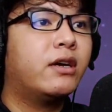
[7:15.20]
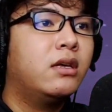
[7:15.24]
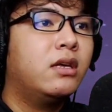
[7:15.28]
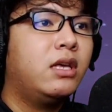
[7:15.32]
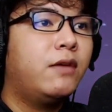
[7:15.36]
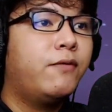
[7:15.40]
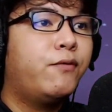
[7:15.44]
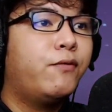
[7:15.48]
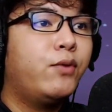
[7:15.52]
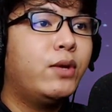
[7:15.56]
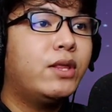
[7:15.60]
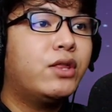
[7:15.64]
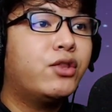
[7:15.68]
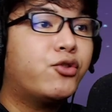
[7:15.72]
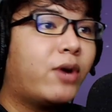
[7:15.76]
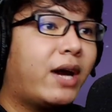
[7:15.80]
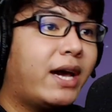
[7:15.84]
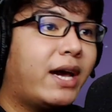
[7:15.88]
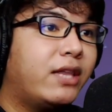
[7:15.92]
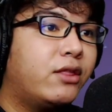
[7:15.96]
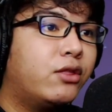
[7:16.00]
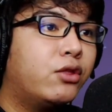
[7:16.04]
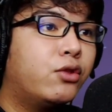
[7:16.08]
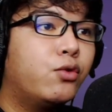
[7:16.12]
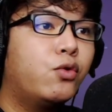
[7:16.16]
If we try
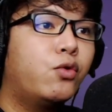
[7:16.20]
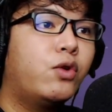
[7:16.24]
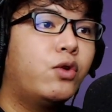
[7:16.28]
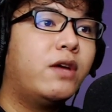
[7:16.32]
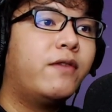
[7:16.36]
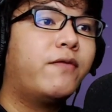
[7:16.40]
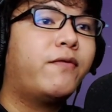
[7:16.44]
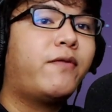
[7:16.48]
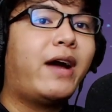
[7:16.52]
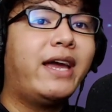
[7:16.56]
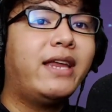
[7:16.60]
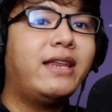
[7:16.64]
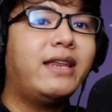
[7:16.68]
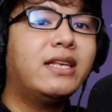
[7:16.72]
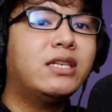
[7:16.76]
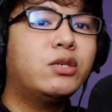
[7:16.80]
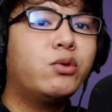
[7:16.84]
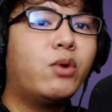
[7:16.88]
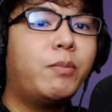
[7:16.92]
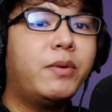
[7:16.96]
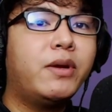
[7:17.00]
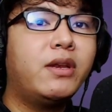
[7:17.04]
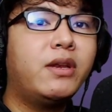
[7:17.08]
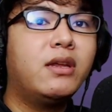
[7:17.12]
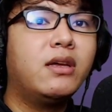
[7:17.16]
to refine this
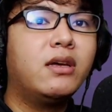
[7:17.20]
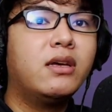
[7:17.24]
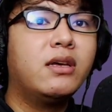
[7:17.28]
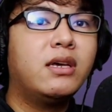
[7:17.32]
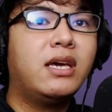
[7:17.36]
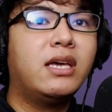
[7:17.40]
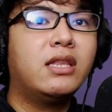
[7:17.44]
weapon,